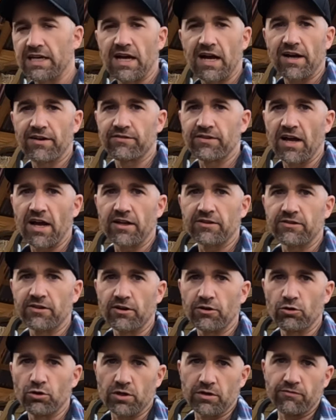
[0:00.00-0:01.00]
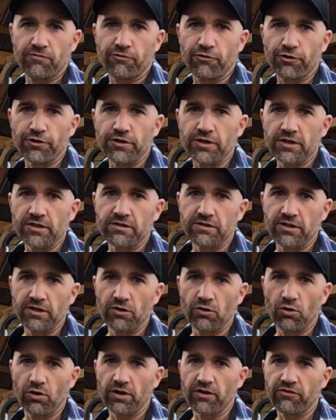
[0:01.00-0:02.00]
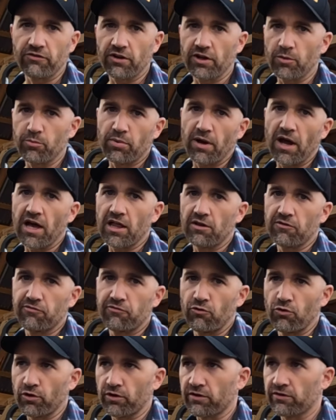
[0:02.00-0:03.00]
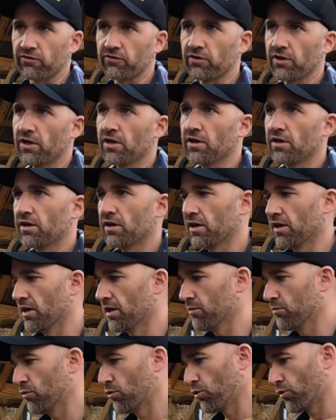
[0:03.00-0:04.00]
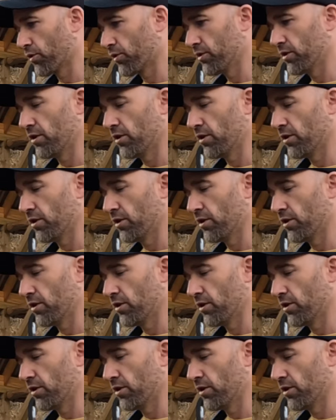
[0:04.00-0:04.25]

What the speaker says: guys out there looking for a good deal on a set of pallet forks. Or, you